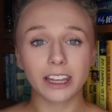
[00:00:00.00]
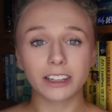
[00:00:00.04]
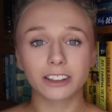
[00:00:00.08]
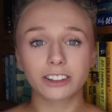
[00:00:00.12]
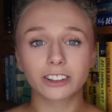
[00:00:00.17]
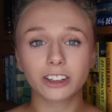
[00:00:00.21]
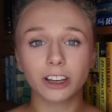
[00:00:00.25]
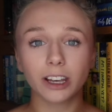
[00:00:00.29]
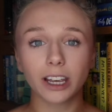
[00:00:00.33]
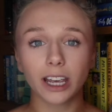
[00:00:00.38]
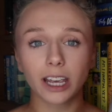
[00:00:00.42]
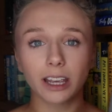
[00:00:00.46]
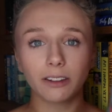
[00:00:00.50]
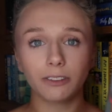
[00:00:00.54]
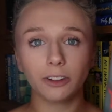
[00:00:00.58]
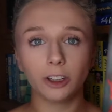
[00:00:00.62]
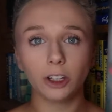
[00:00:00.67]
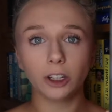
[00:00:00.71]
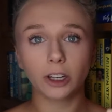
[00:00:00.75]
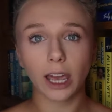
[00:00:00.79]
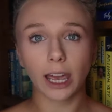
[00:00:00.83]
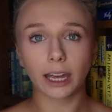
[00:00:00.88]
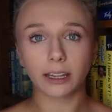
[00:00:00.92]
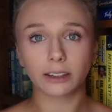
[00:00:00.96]
So if
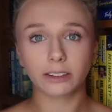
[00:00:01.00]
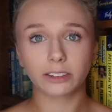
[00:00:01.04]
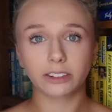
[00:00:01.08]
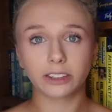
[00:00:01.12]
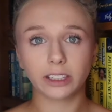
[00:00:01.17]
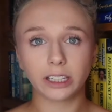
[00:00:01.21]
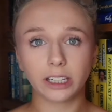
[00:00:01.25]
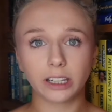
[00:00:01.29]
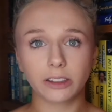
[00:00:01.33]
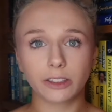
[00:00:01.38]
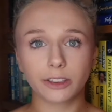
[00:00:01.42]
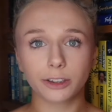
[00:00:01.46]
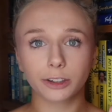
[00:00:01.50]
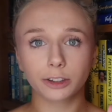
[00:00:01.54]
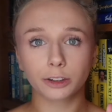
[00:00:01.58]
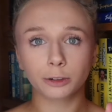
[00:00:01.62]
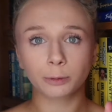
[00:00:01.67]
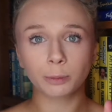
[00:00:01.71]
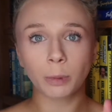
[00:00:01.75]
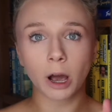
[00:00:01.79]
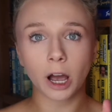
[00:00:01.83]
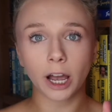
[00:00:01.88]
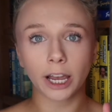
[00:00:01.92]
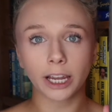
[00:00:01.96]
you can see the
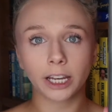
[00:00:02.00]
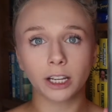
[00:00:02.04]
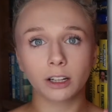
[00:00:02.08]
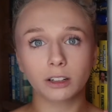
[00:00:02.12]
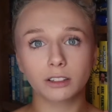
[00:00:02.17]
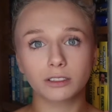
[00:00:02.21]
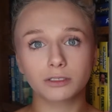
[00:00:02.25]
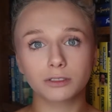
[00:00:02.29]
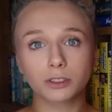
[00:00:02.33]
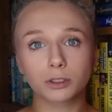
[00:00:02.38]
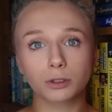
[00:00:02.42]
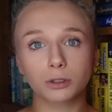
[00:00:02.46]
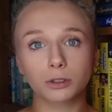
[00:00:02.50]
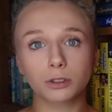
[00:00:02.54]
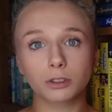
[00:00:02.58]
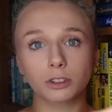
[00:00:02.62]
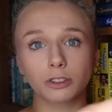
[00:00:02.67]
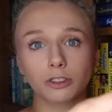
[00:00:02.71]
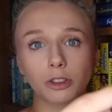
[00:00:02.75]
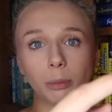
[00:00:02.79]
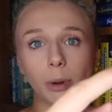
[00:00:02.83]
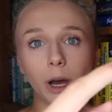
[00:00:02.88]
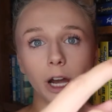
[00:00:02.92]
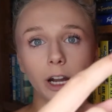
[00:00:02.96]
spine of Daughter
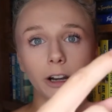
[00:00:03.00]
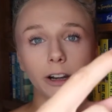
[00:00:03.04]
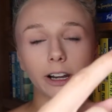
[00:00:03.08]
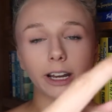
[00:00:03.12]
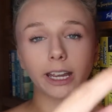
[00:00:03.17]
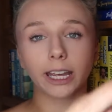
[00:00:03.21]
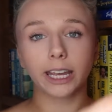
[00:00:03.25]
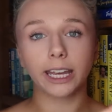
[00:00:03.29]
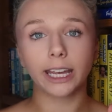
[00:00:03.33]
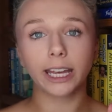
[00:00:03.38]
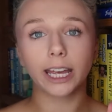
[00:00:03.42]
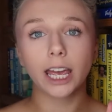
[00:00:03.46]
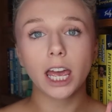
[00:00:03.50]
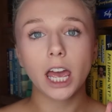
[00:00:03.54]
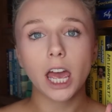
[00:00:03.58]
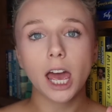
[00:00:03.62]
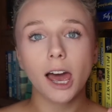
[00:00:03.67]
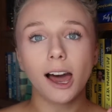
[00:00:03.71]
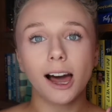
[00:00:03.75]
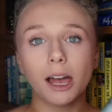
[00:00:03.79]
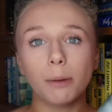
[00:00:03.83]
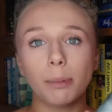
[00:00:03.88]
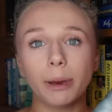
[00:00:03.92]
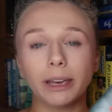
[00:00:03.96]
of the Pirate King,
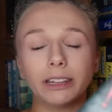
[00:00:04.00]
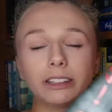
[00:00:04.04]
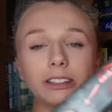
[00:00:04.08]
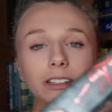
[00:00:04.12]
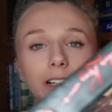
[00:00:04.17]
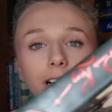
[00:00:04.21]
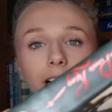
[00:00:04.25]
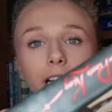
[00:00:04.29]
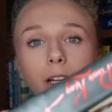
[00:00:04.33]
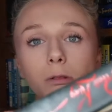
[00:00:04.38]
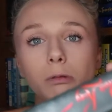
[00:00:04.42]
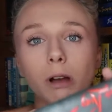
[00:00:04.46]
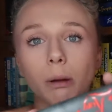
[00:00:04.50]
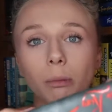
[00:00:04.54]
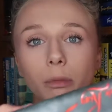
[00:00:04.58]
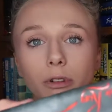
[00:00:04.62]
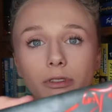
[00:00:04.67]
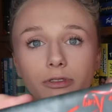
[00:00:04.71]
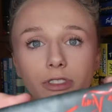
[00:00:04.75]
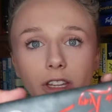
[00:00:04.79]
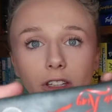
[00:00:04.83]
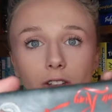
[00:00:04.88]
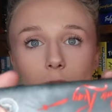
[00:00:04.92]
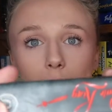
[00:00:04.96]
I basically went
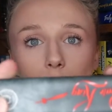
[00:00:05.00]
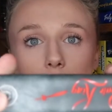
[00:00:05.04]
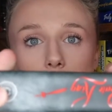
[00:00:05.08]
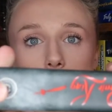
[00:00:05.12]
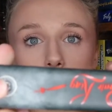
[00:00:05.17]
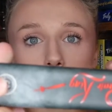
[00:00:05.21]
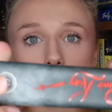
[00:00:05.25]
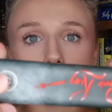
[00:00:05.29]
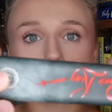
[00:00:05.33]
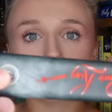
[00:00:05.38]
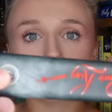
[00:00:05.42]
with this one